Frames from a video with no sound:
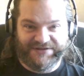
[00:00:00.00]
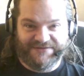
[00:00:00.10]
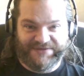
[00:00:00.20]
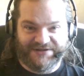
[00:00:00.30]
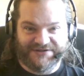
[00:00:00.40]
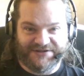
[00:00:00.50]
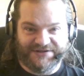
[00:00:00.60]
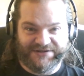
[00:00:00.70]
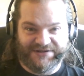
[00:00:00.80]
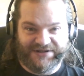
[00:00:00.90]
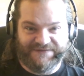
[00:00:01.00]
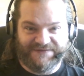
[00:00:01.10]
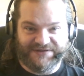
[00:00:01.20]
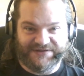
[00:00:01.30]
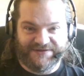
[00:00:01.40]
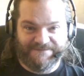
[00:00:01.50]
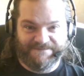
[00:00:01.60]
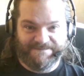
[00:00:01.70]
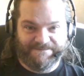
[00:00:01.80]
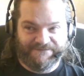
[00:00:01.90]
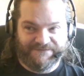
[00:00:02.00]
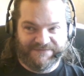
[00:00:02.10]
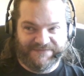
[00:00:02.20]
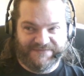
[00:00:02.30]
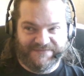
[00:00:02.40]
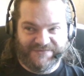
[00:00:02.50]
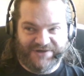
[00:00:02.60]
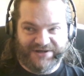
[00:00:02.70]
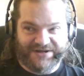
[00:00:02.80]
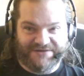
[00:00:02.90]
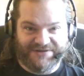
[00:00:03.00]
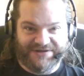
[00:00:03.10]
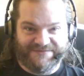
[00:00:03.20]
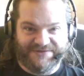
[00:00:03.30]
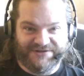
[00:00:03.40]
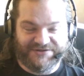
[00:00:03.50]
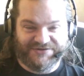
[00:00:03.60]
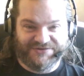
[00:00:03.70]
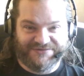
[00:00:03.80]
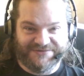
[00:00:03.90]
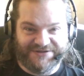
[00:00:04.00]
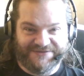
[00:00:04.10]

Marxist and leftist. Our current government is Tory.